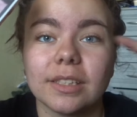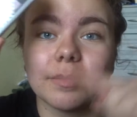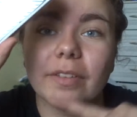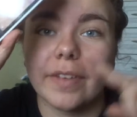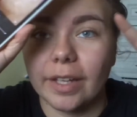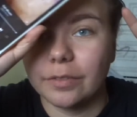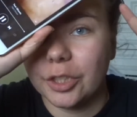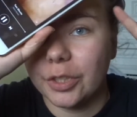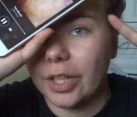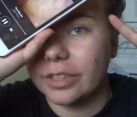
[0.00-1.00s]
is my fave.
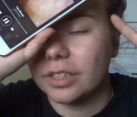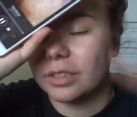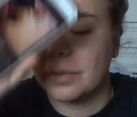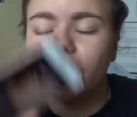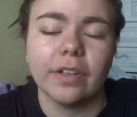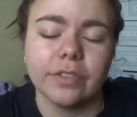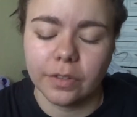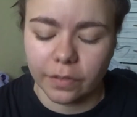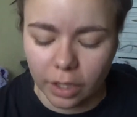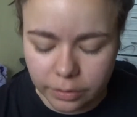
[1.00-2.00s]
Two Ghosts is my fave
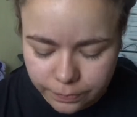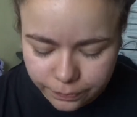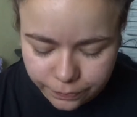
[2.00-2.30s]
so far.